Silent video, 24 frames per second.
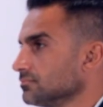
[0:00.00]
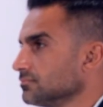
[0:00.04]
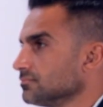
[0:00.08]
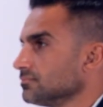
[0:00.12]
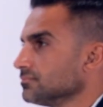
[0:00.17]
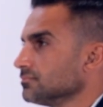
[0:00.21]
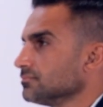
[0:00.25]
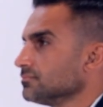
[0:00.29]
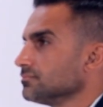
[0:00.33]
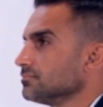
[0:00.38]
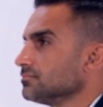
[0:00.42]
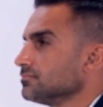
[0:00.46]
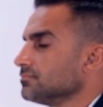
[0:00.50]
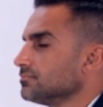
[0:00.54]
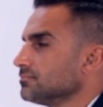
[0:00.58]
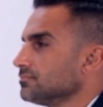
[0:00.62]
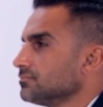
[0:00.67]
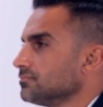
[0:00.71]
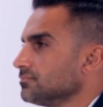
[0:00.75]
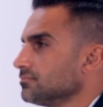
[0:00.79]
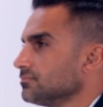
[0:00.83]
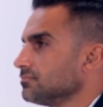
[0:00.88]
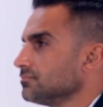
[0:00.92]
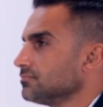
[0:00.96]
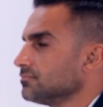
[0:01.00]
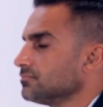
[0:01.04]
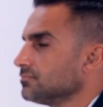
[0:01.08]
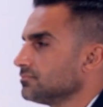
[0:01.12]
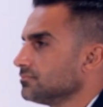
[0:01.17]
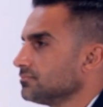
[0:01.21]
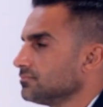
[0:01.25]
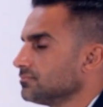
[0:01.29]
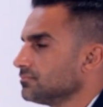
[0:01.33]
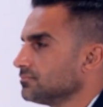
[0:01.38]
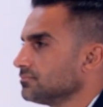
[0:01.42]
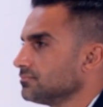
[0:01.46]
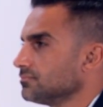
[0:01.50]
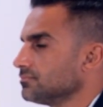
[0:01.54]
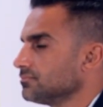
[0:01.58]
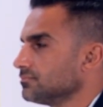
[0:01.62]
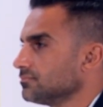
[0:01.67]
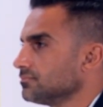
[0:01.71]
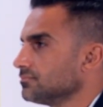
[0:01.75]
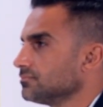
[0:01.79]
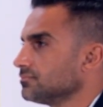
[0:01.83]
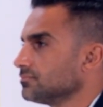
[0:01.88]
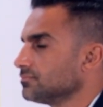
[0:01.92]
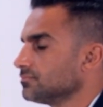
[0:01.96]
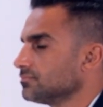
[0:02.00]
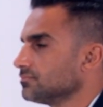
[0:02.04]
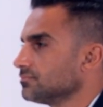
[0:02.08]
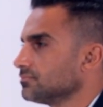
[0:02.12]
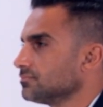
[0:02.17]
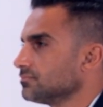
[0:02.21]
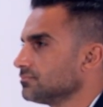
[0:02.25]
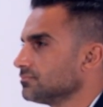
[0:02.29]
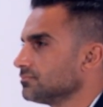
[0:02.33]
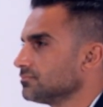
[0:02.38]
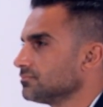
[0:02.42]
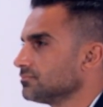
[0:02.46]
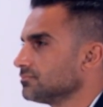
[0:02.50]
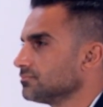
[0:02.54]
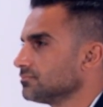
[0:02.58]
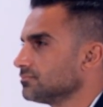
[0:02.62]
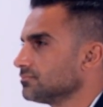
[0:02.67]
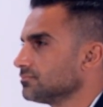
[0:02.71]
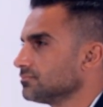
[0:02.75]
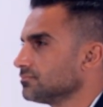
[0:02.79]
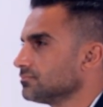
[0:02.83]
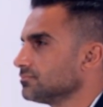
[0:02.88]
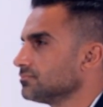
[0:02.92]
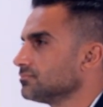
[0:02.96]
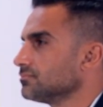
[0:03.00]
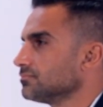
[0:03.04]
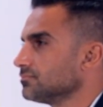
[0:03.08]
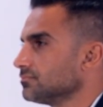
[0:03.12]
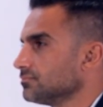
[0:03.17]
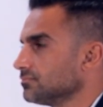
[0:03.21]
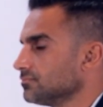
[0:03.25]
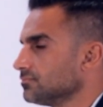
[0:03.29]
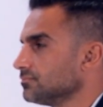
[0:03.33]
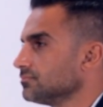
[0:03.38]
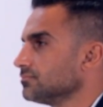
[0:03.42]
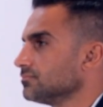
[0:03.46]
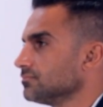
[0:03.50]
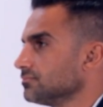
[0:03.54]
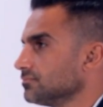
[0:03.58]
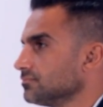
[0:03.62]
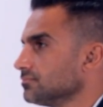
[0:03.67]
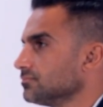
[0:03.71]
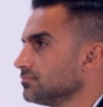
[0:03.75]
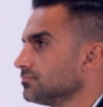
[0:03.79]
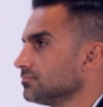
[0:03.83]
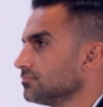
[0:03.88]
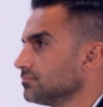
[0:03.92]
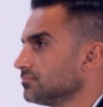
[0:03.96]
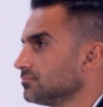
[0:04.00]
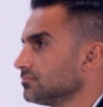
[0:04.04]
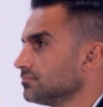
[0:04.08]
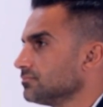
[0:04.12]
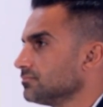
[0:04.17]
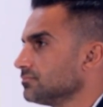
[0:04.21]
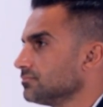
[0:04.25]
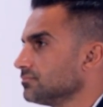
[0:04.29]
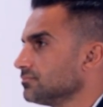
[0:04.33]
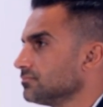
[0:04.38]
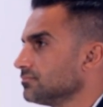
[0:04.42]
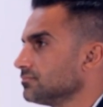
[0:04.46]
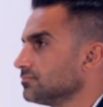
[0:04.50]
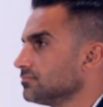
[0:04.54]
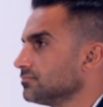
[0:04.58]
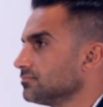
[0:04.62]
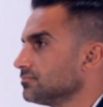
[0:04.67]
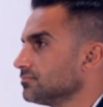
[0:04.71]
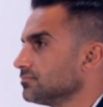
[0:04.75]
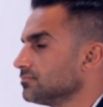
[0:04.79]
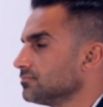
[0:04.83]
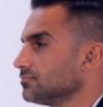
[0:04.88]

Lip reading: (silent)